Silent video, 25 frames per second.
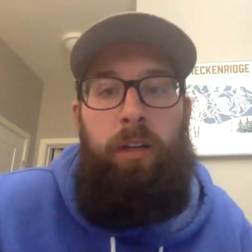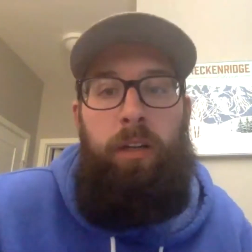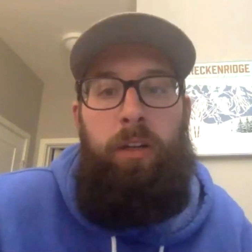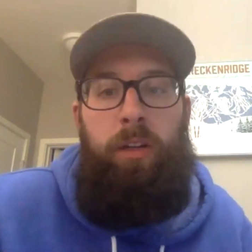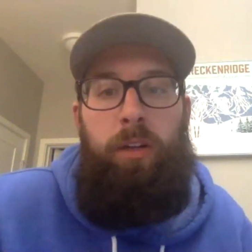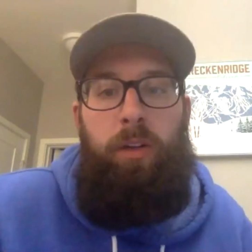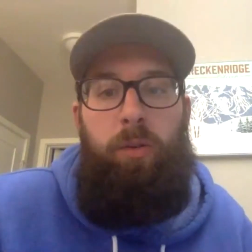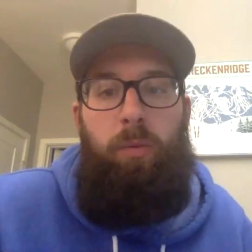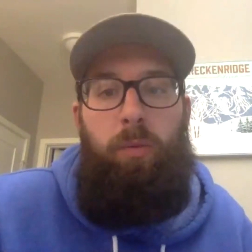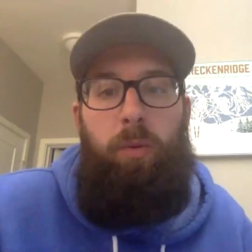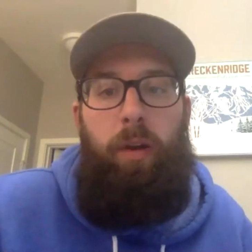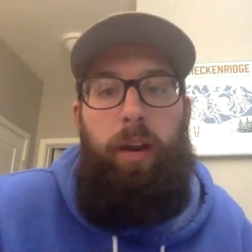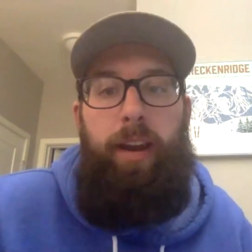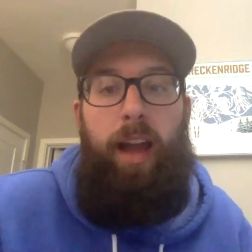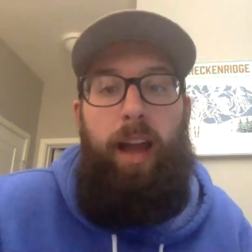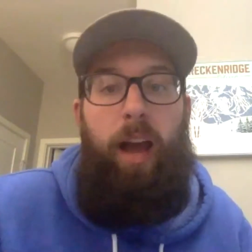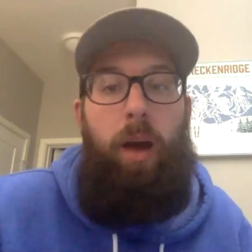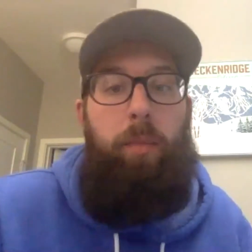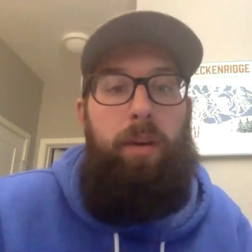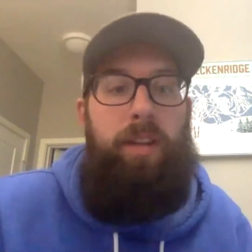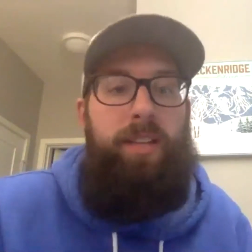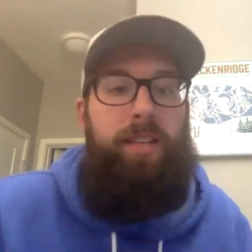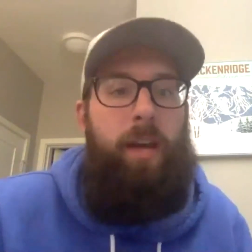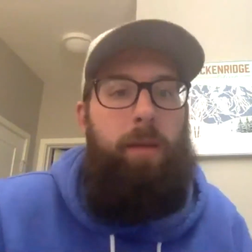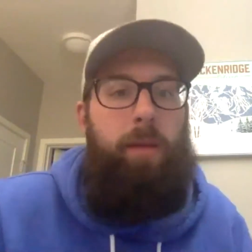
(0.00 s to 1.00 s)
Right? How
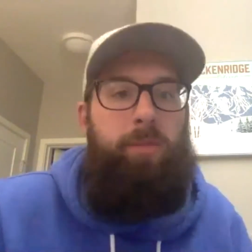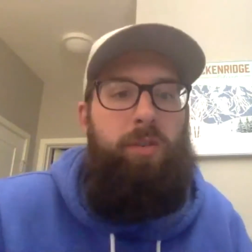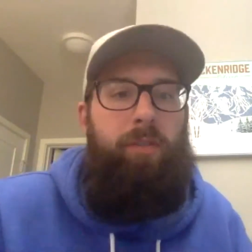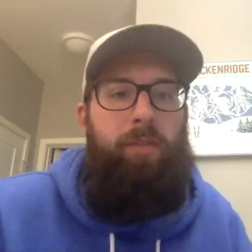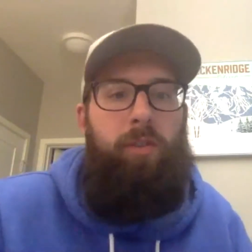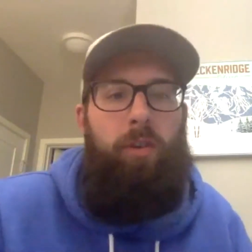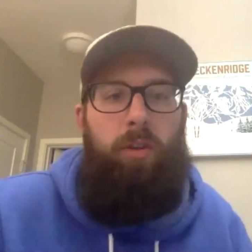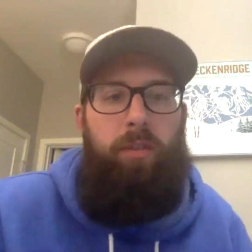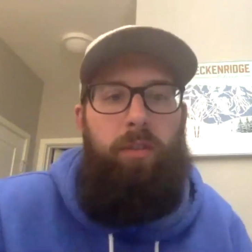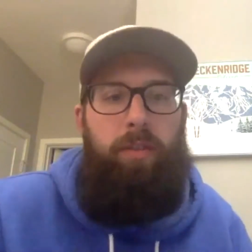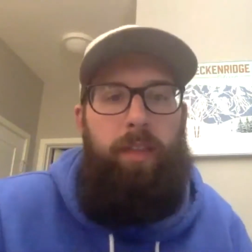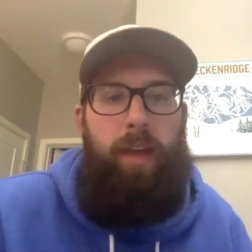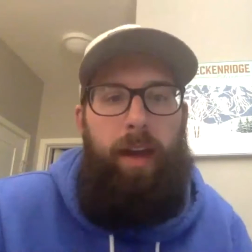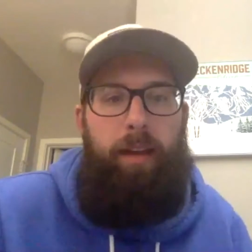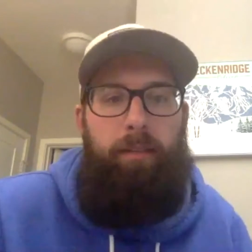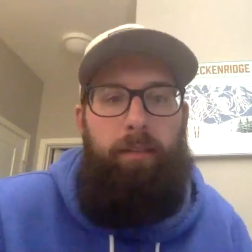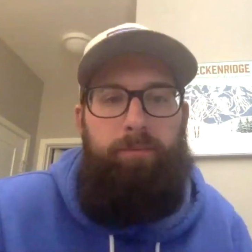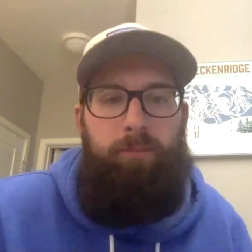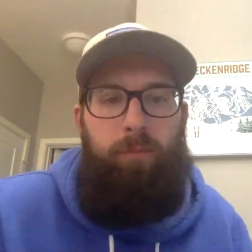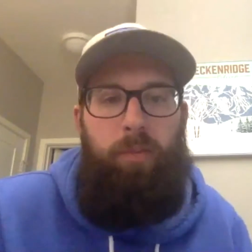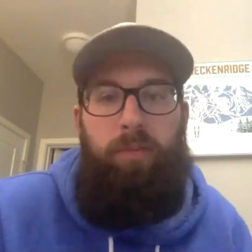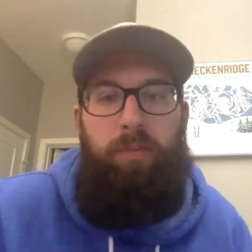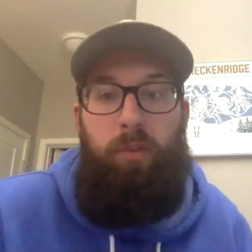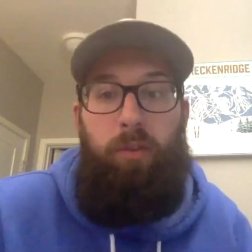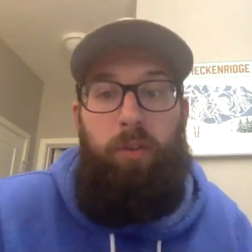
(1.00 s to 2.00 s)
many times have we heard that?
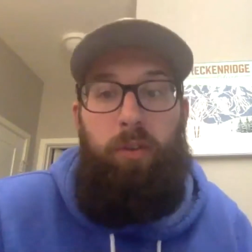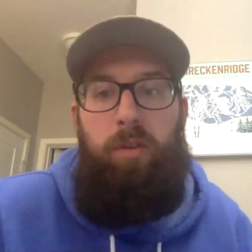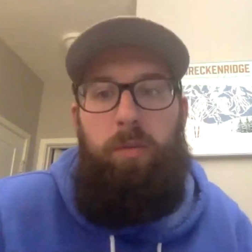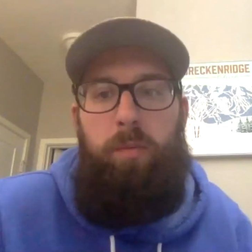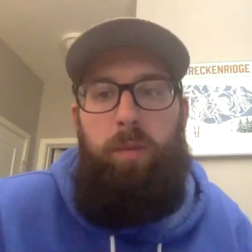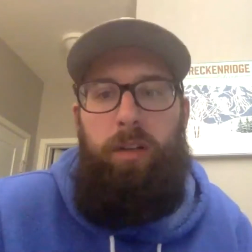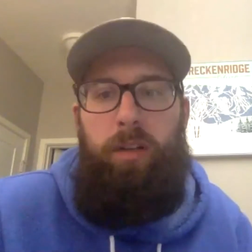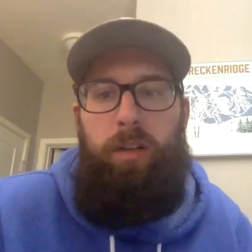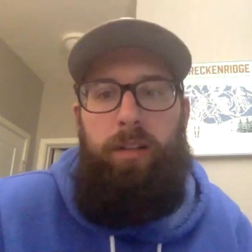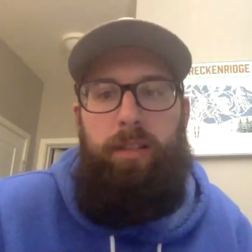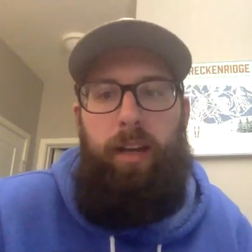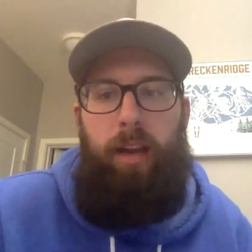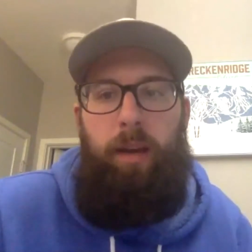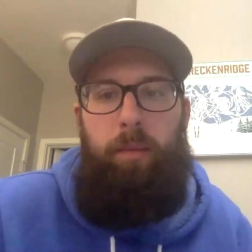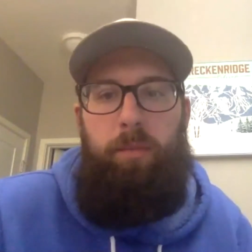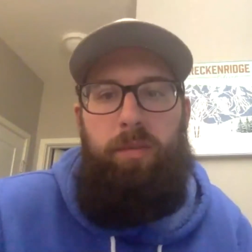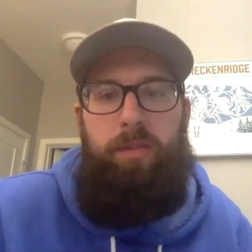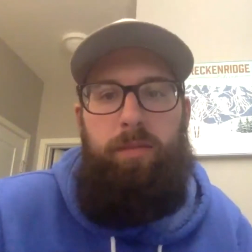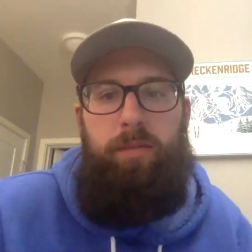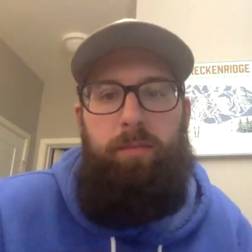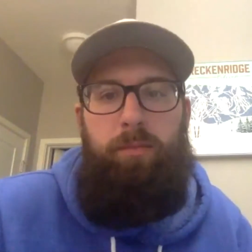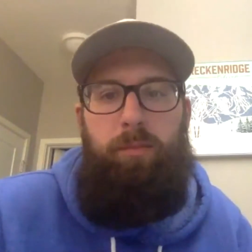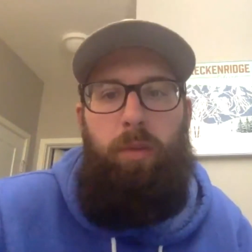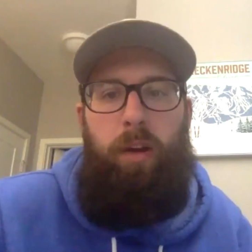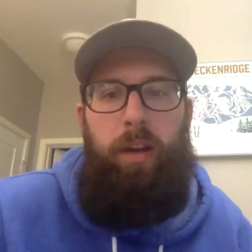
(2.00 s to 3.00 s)
We've heard it a million times,
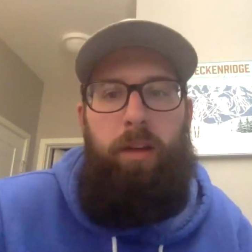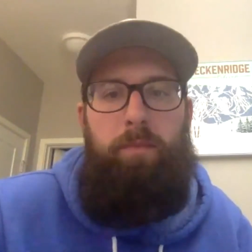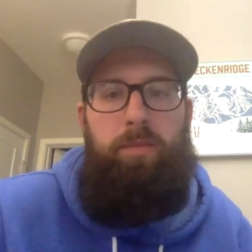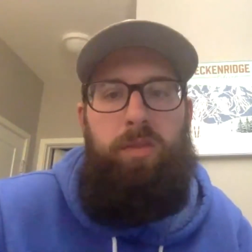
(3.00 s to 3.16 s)
right?